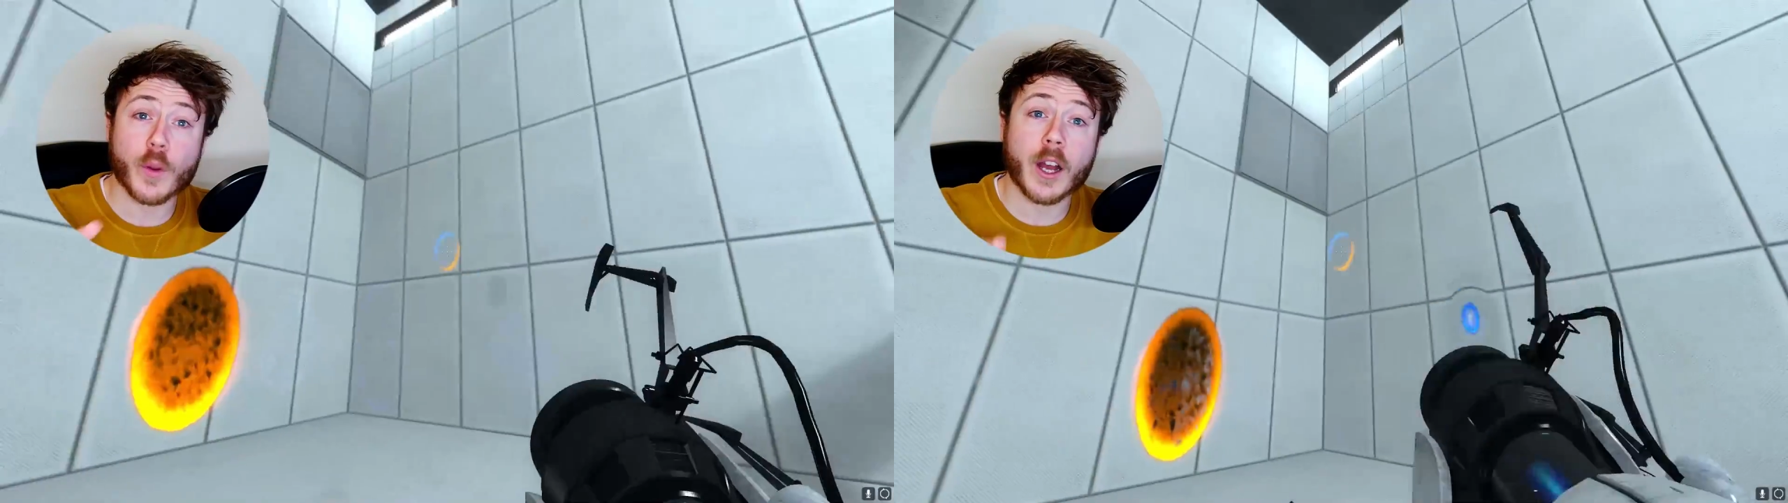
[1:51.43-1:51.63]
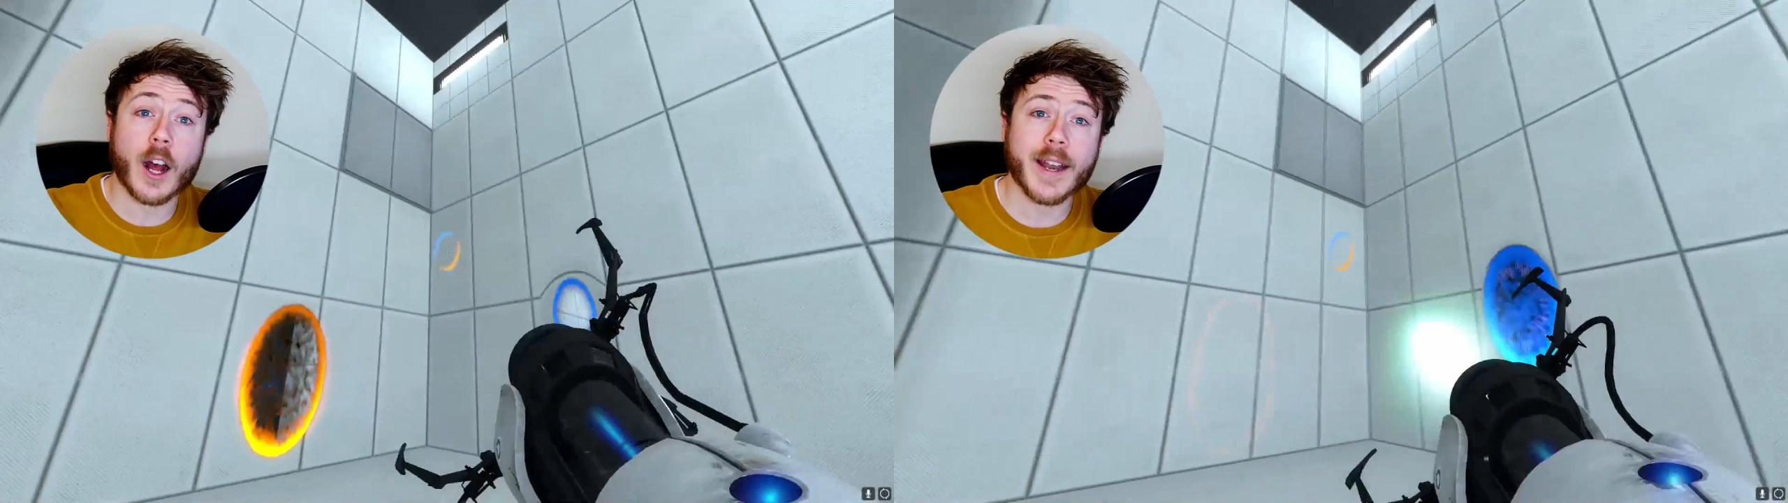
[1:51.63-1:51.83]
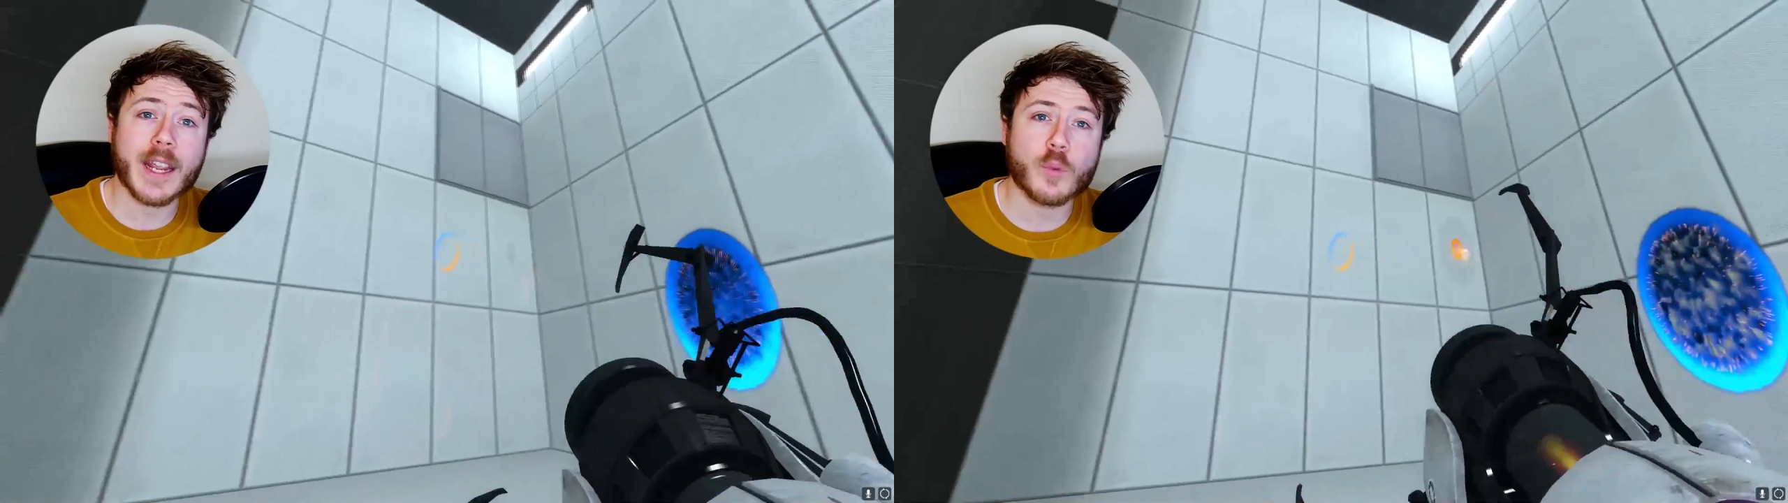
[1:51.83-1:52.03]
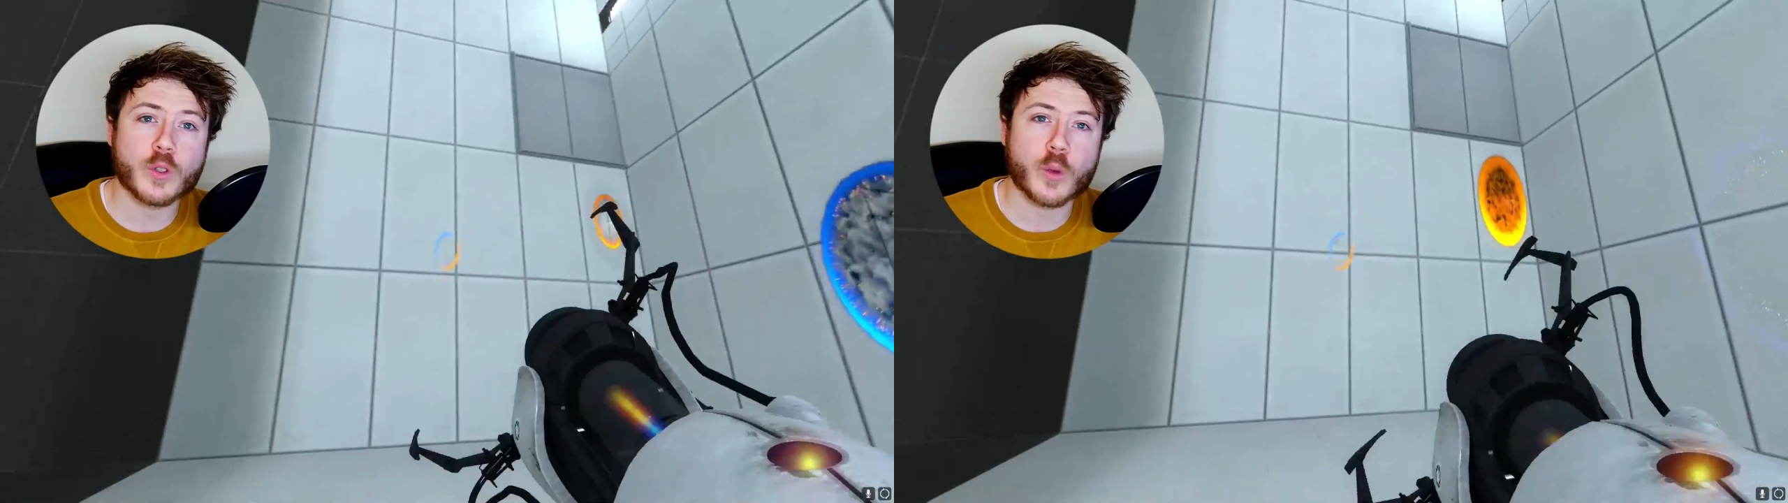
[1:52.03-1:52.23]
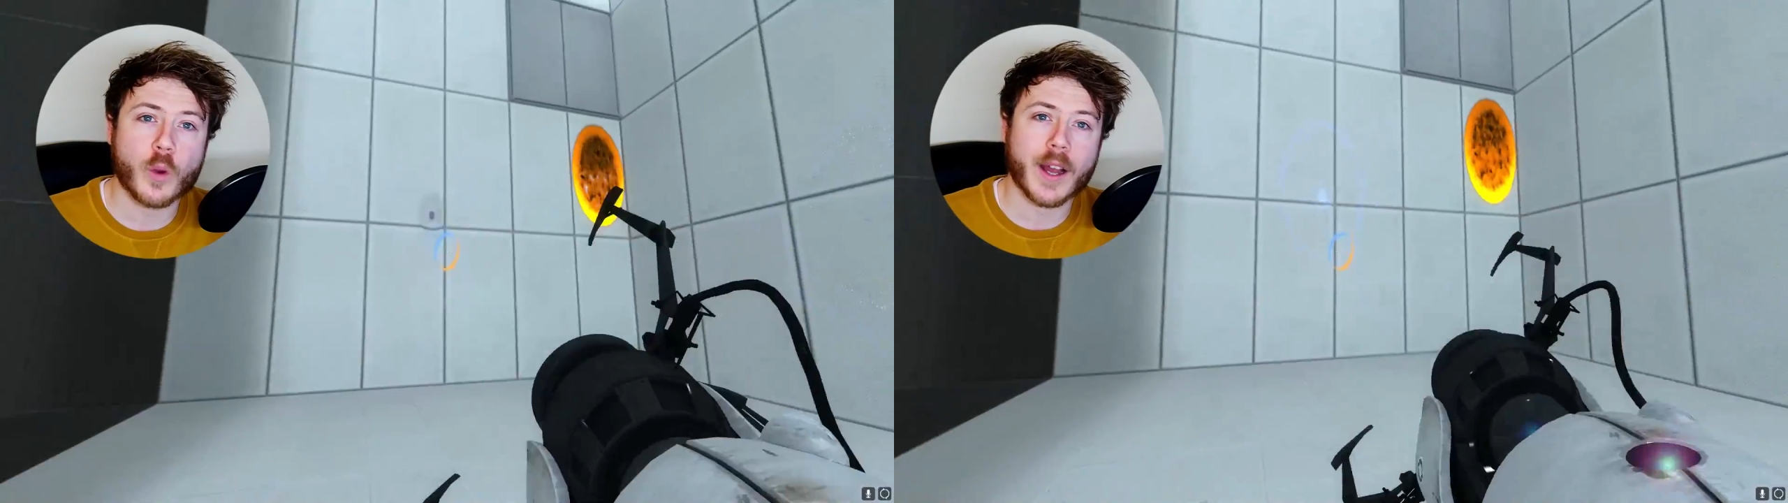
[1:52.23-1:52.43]
we are unable
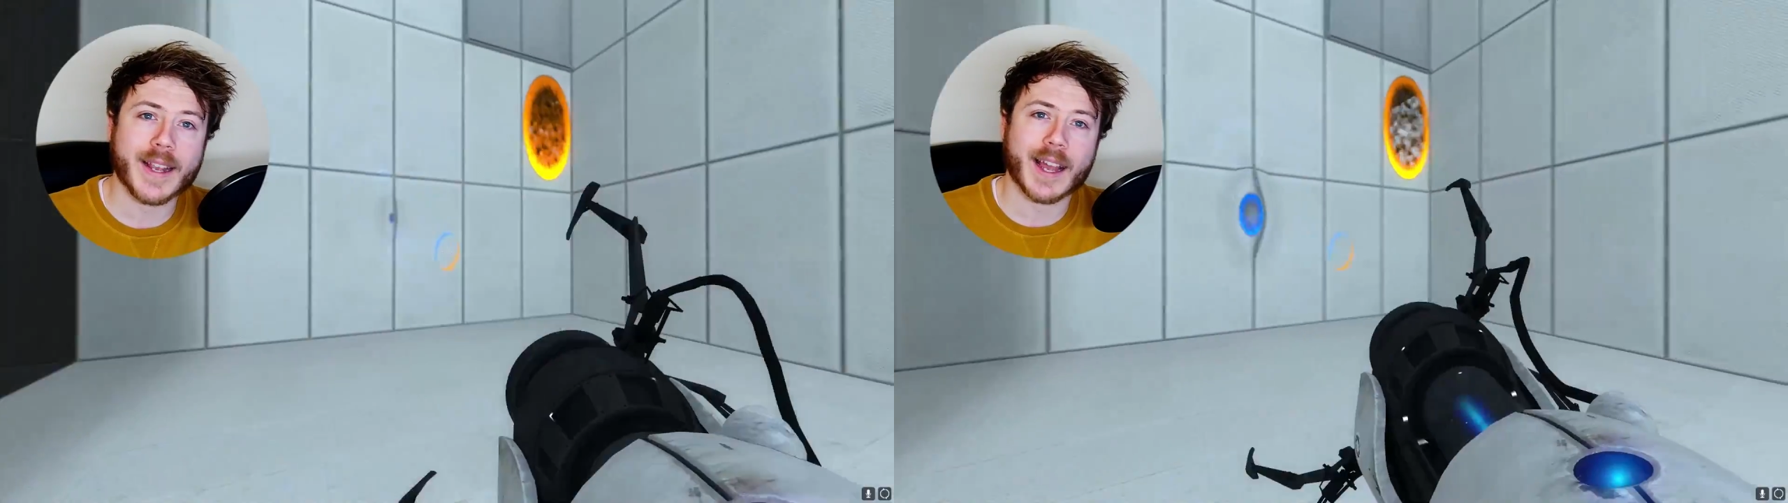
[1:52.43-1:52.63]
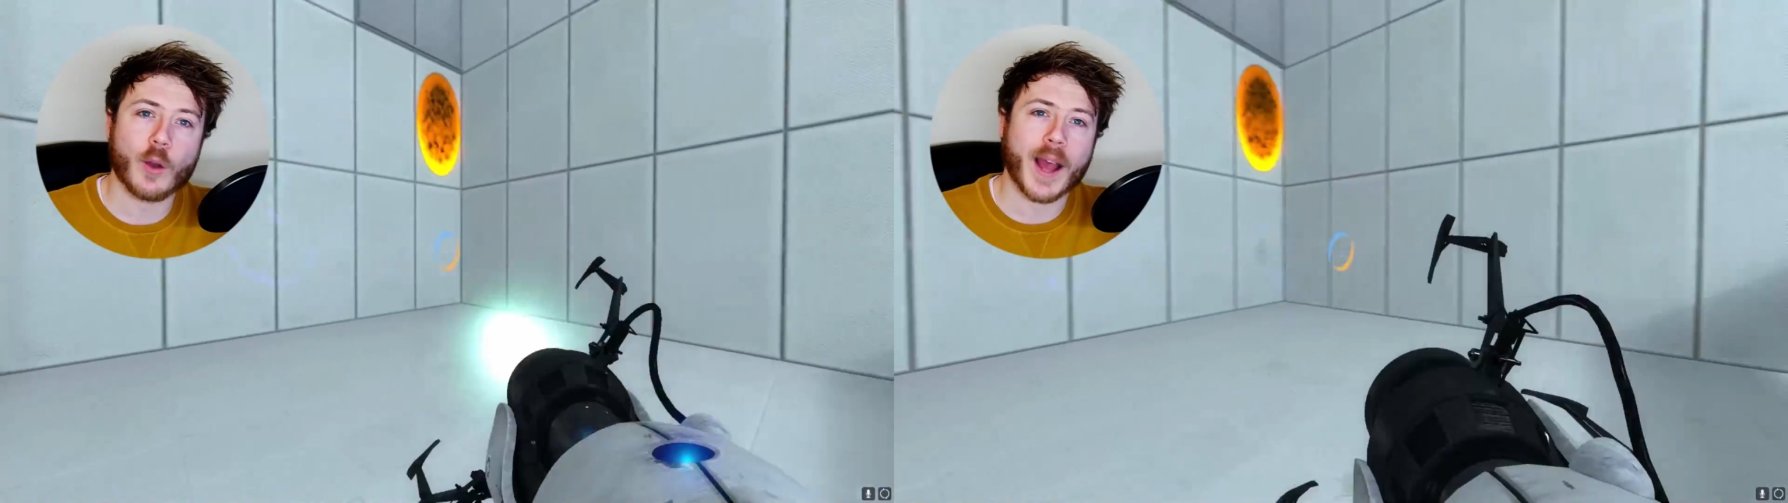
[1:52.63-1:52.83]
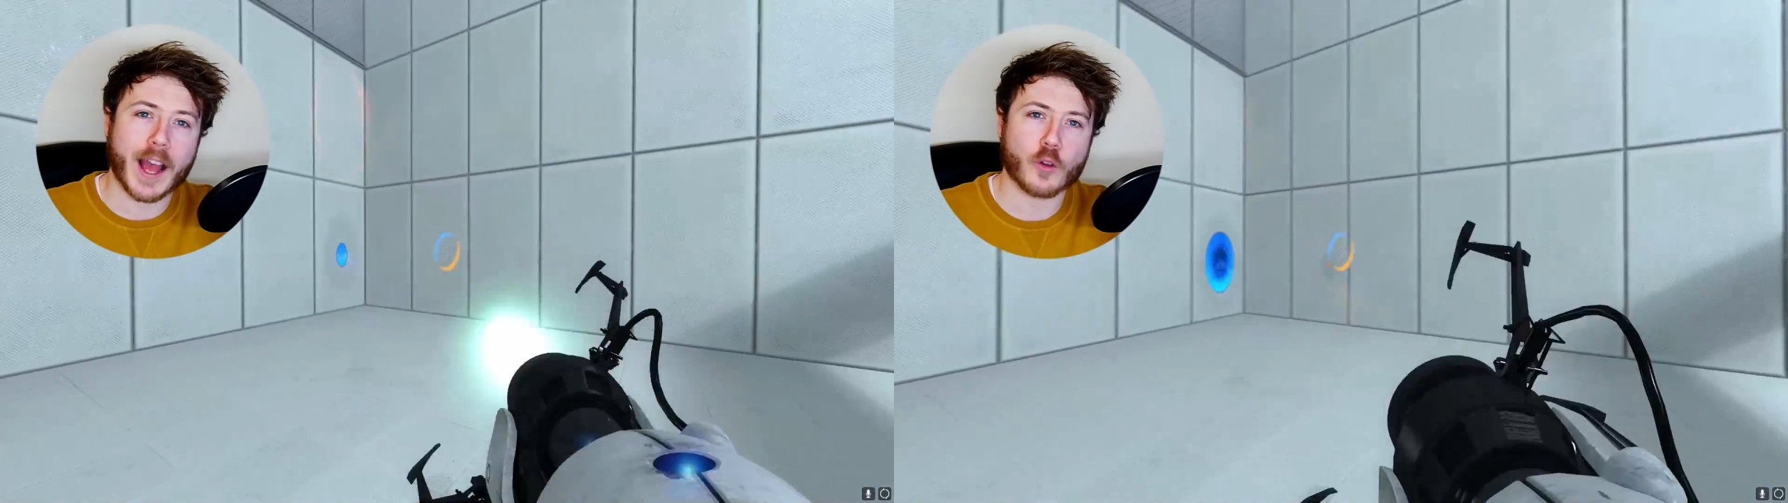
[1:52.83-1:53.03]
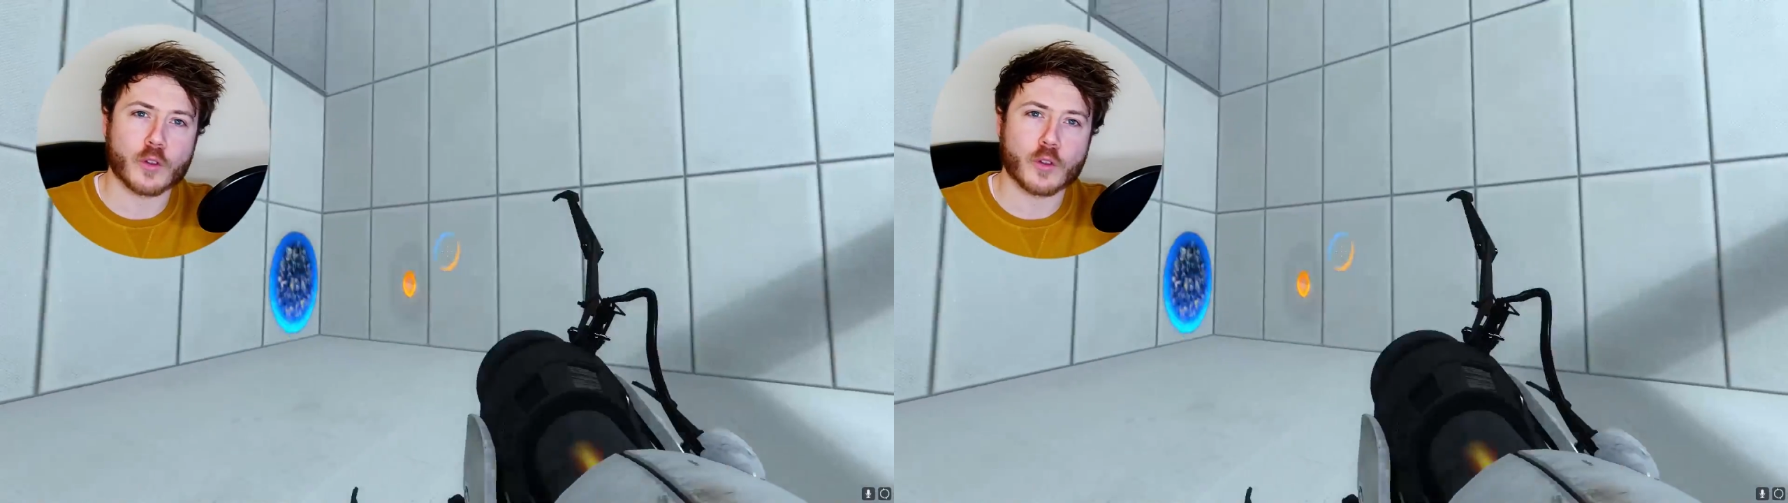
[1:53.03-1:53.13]
to work out how